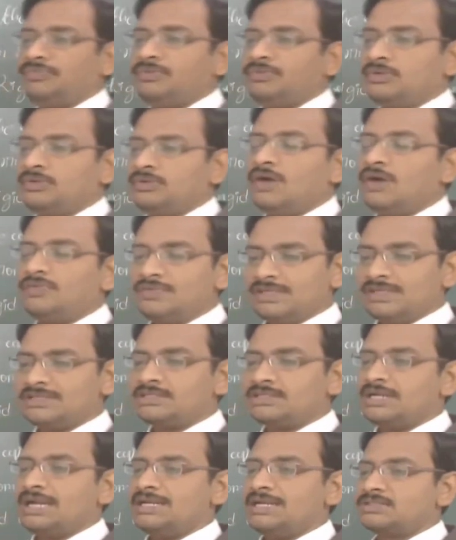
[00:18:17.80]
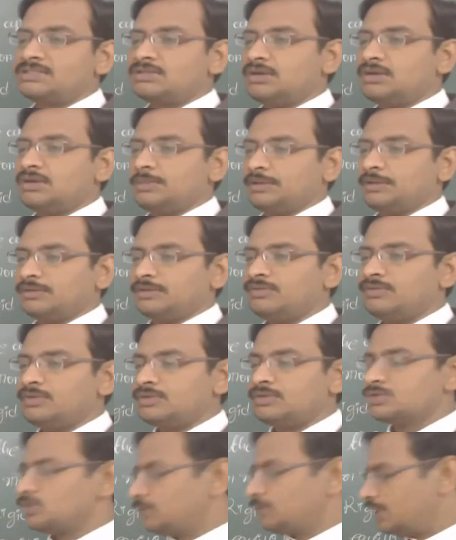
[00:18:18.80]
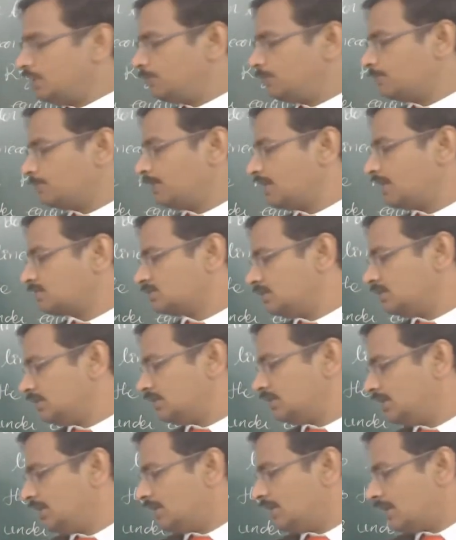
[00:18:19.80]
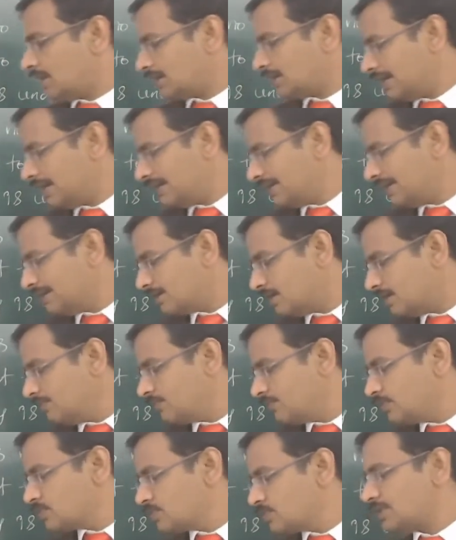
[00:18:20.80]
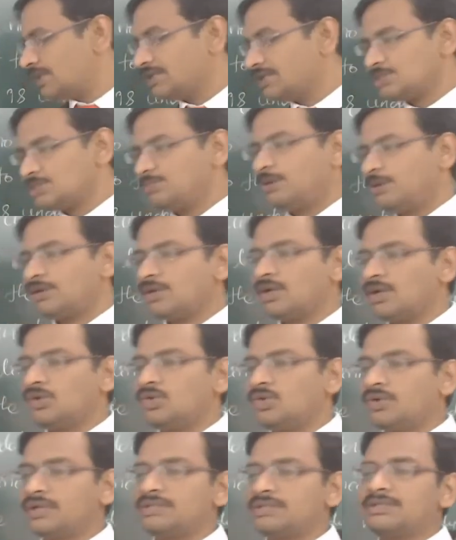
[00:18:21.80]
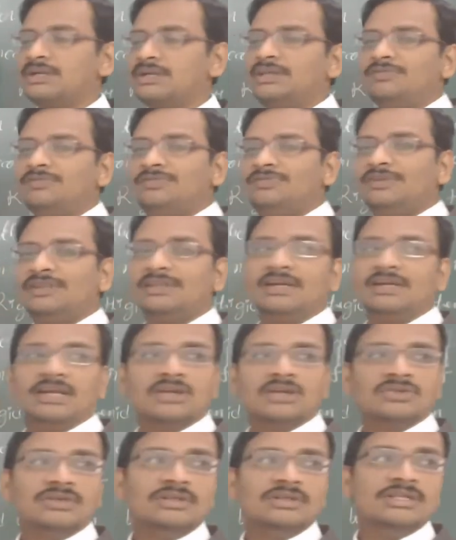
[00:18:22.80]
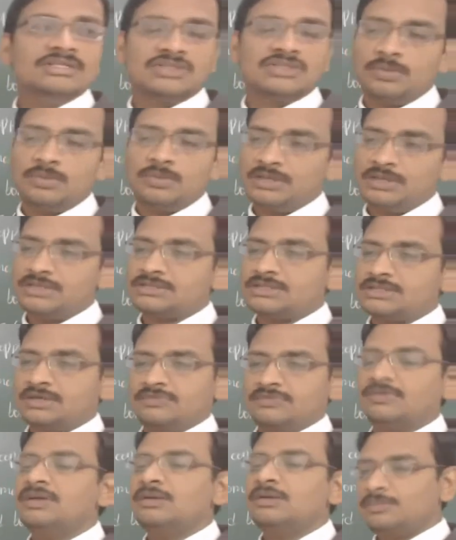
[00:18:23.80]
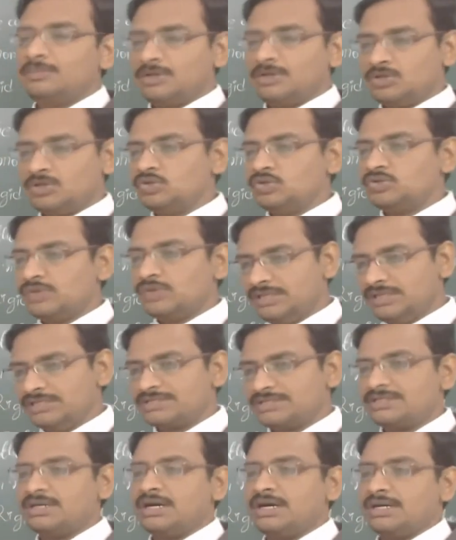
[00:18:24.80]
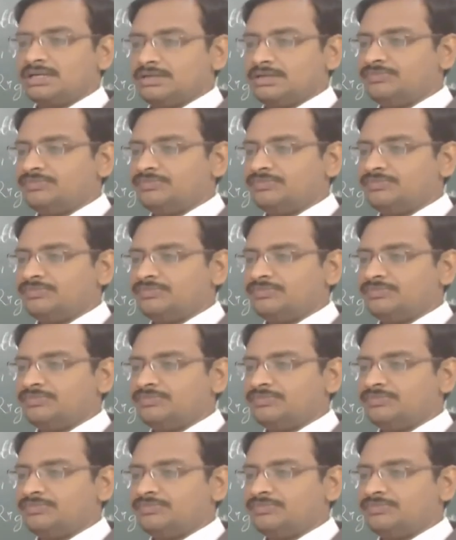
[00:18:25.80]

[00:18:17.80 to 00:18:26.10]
of this statics topic. So many people actually are getting confused at this particular location, and they feel that actually this topic is tough, but usually it's not.